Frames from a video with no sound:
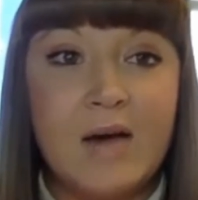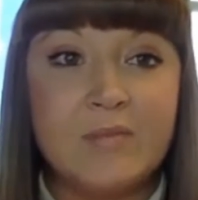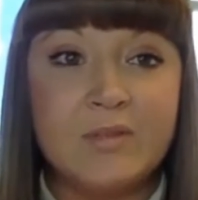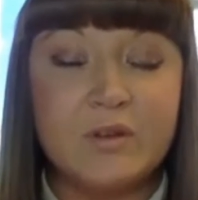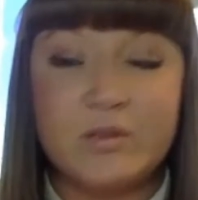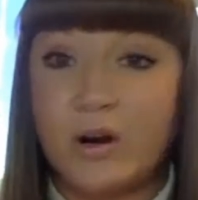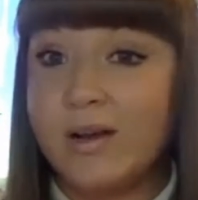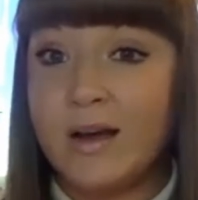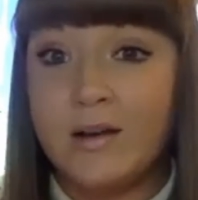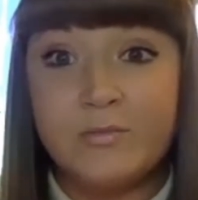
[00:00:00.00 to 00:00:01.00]
So starting
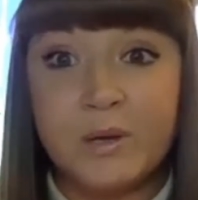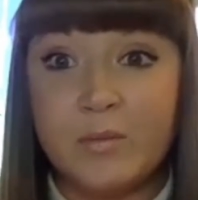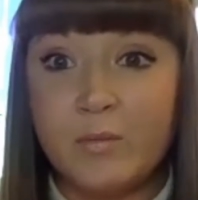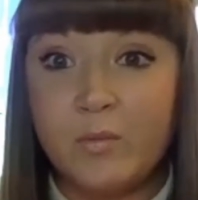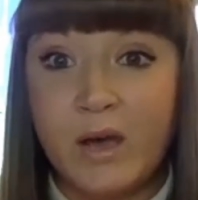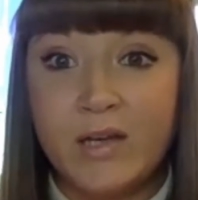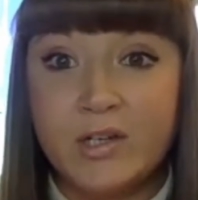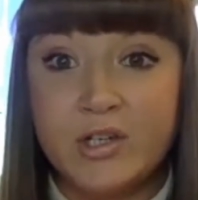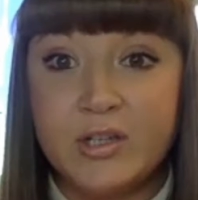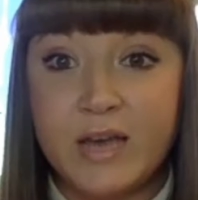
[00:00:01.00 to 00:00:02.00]
off, minimum
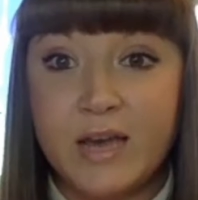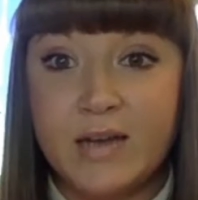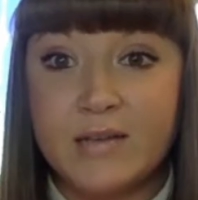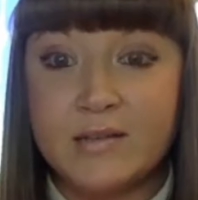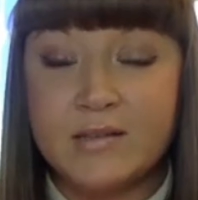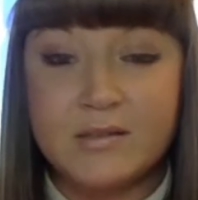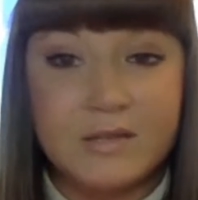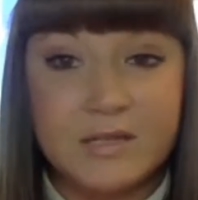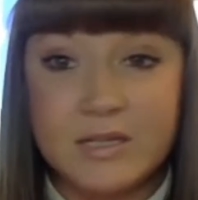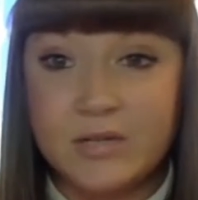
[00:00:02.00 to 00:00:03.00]
wage, that is
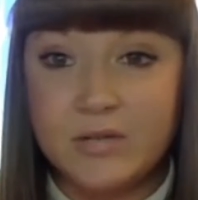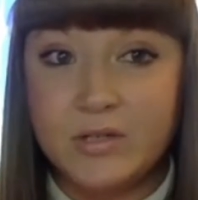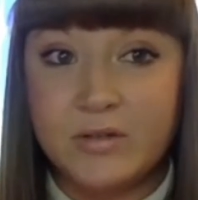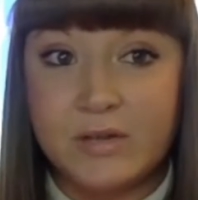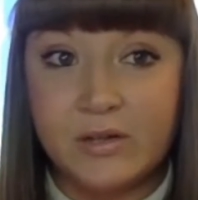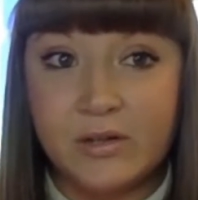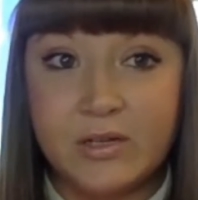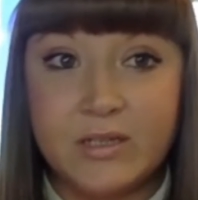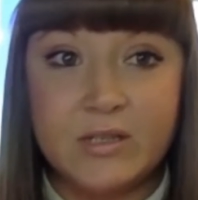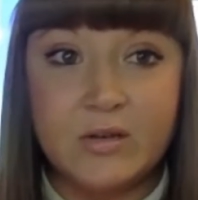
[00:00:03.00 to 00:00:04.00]
continuing to
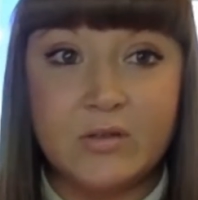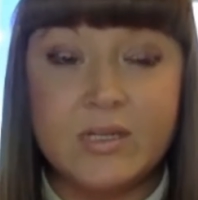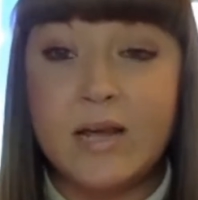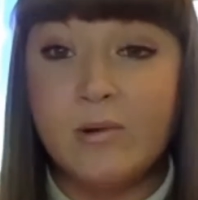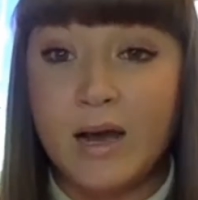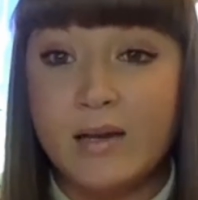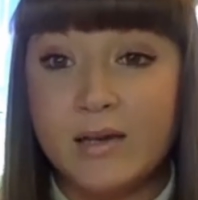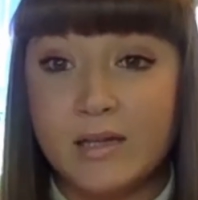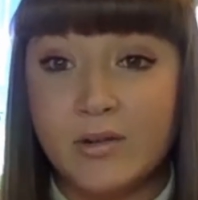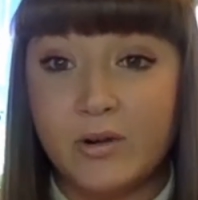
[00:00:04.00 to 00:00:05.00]
increase. So statewide,
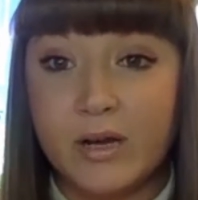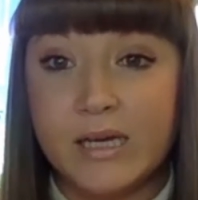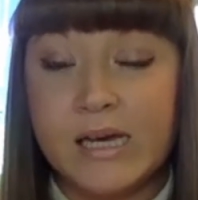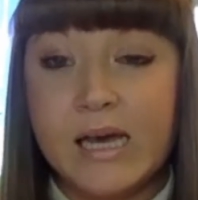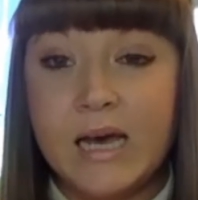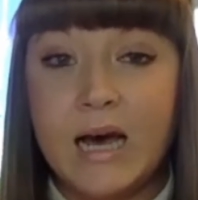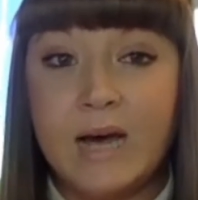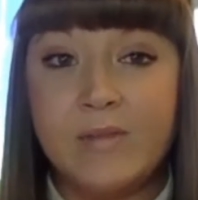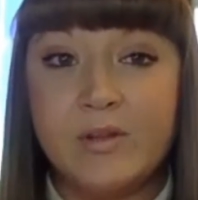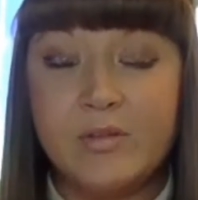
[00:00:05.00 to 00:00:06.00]
Illinois,
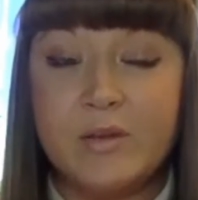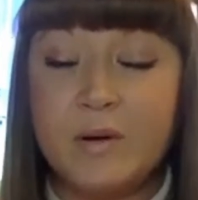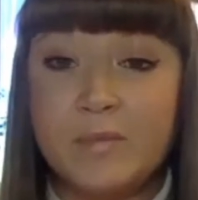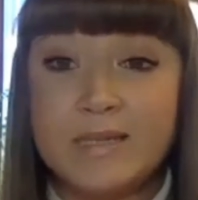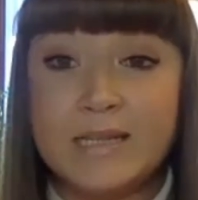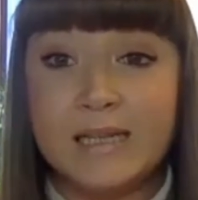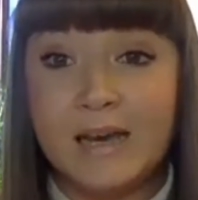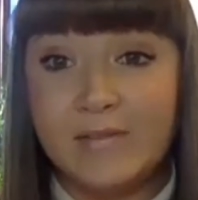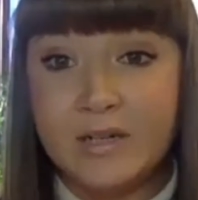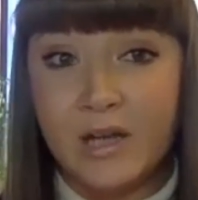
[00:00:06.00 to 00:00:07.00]
the new minimum is
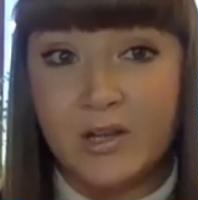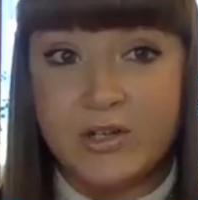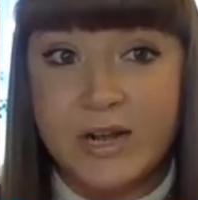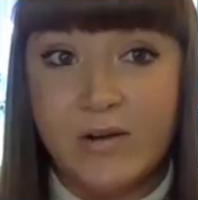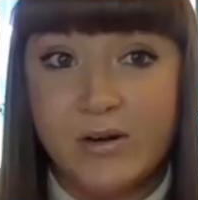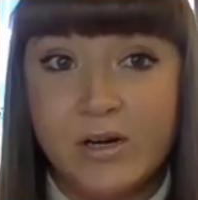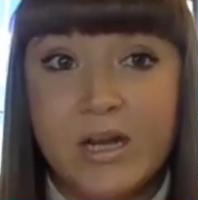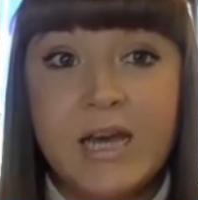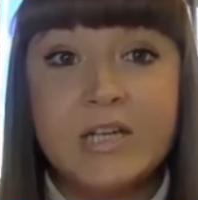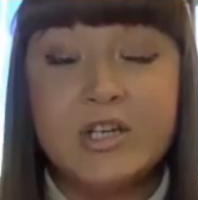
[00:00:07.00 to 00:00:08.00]
$11 an hour.
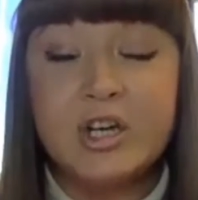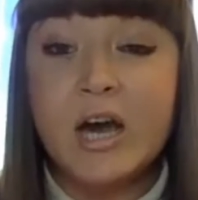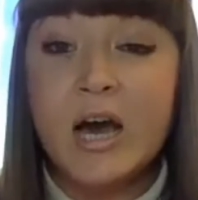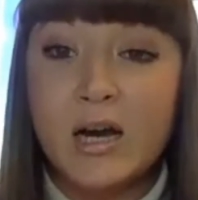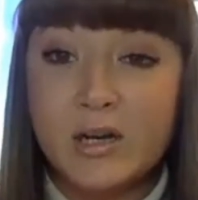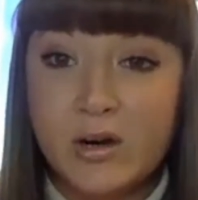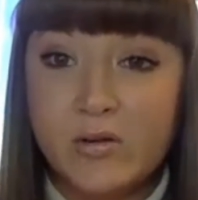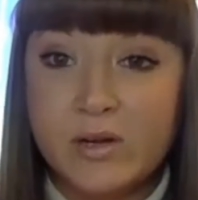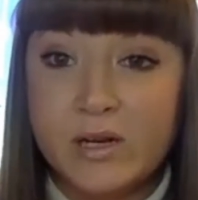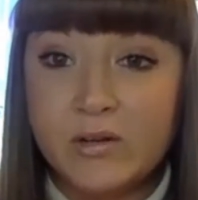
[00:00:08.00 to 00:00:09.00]
In
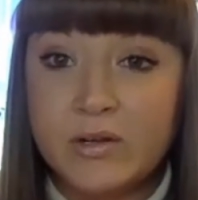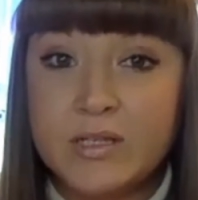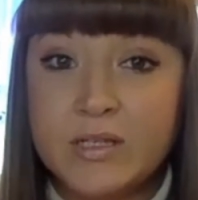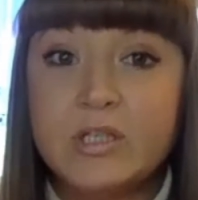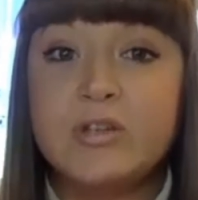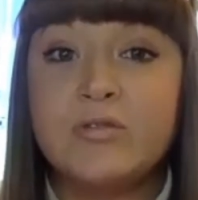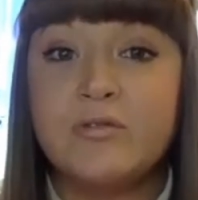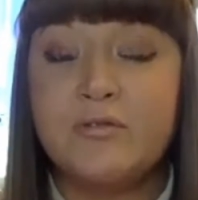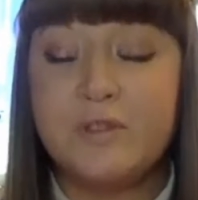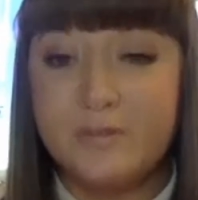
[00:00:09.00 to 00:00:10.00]
Chicago, it increases to
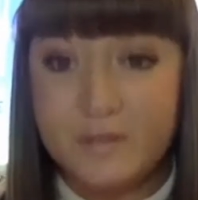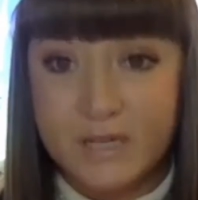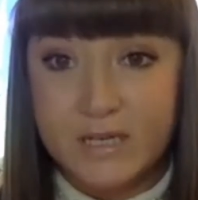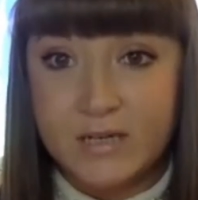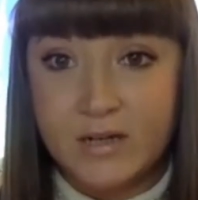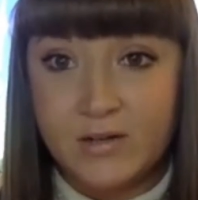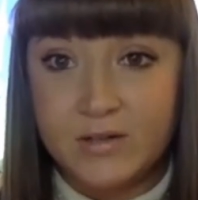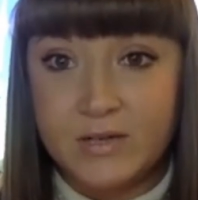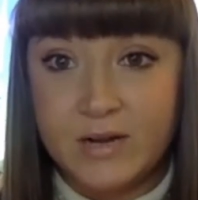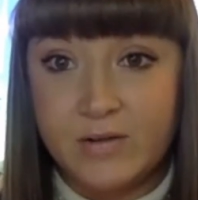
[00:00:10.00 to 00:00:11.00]

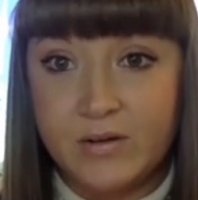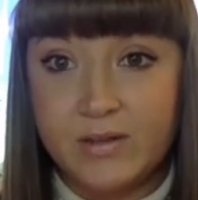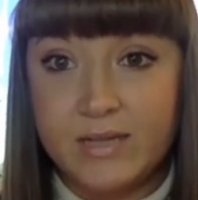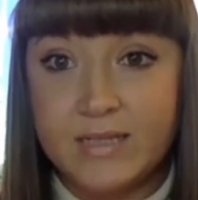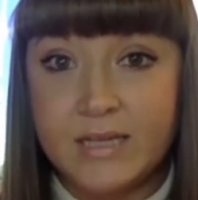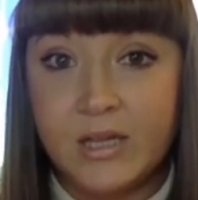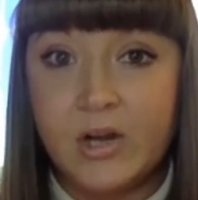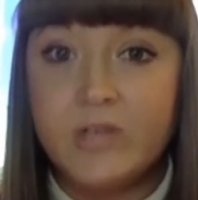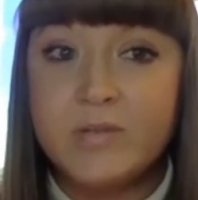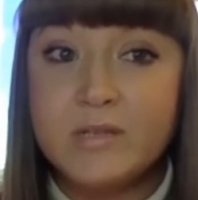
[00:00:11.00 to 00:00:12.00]
$15 an hour, and that's at
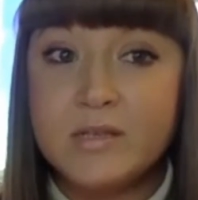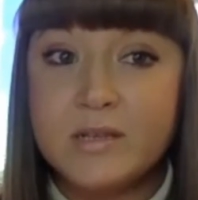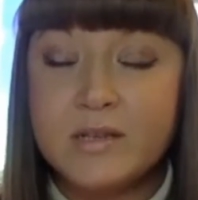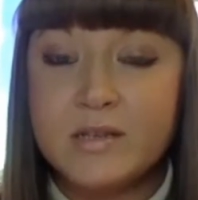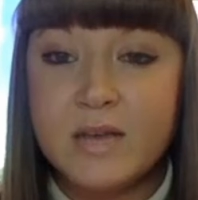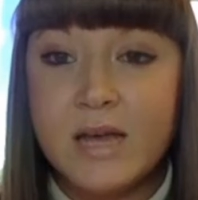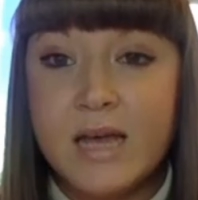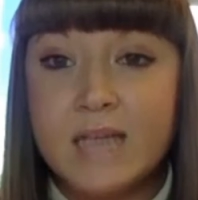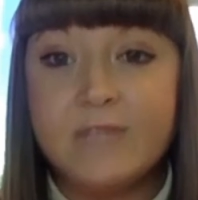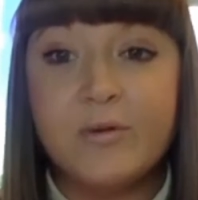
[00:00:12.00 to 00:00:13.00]
large businesses.
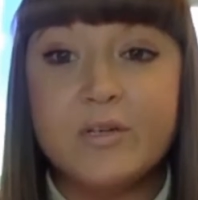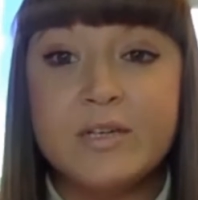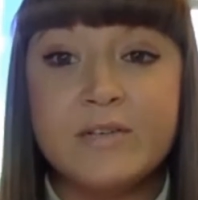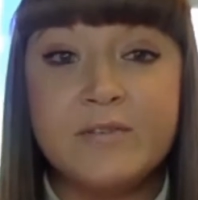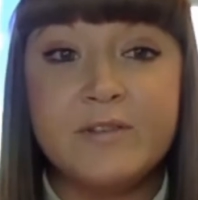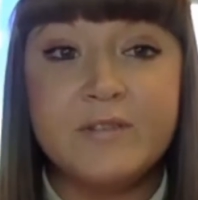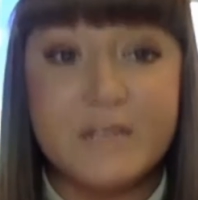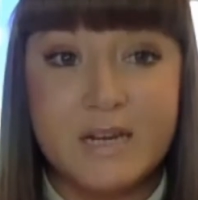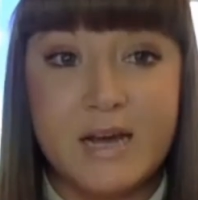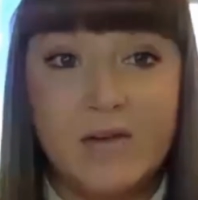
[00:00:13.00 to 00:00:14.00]
It's
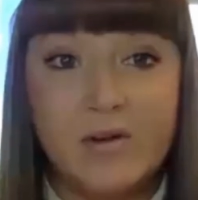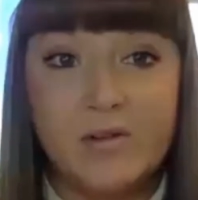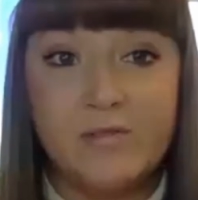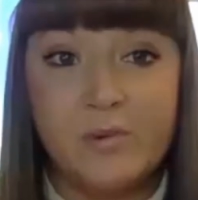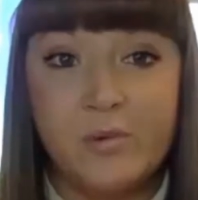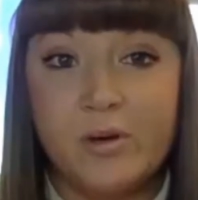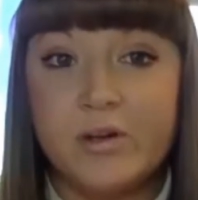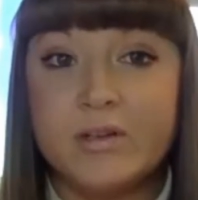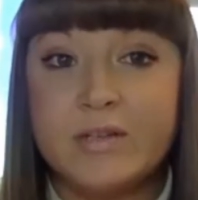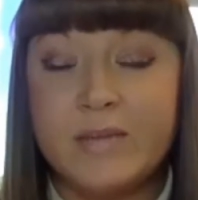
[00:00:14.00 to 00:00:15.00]
$14.50 an hour for
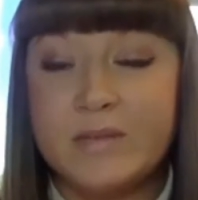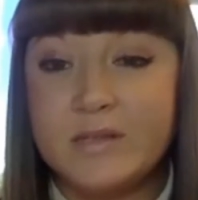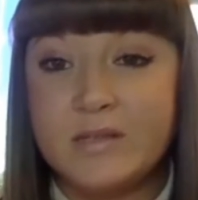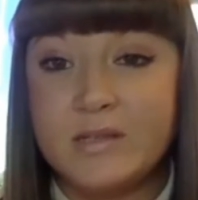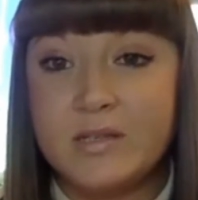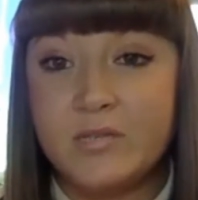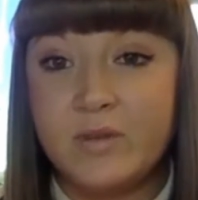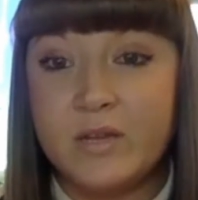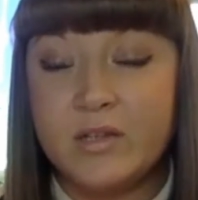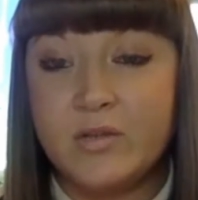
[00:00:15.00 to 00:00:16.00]
workers at businesses
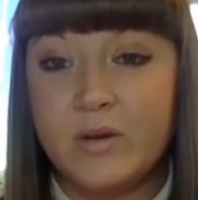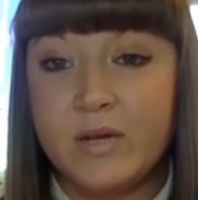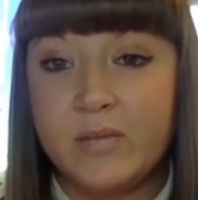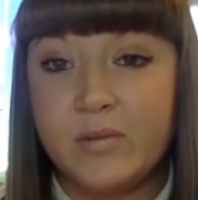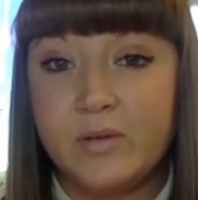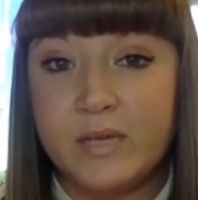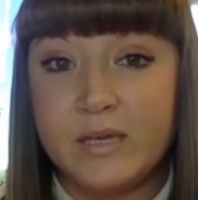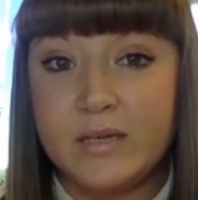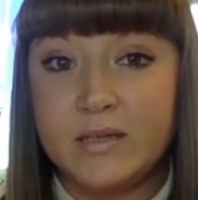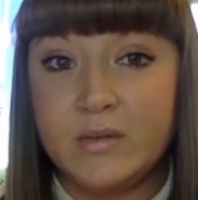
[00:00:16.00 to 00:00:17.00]
with 20
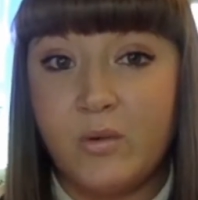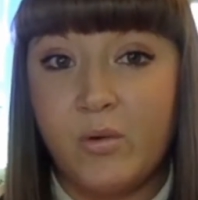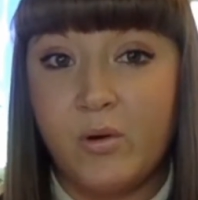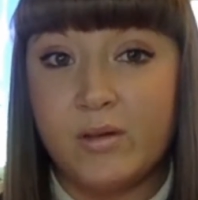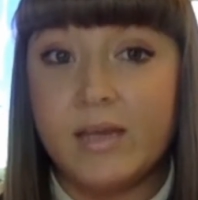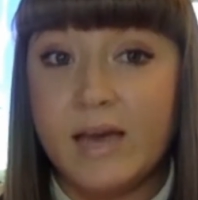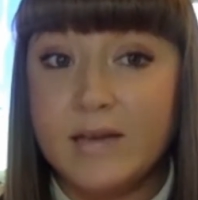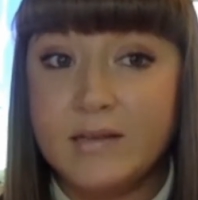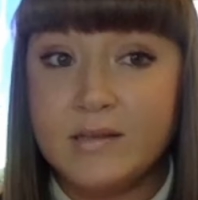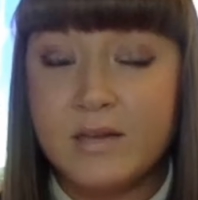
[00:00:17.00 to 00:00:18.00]
employees or
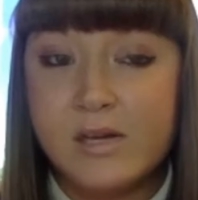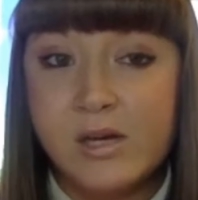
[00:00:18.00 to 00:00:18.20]
less.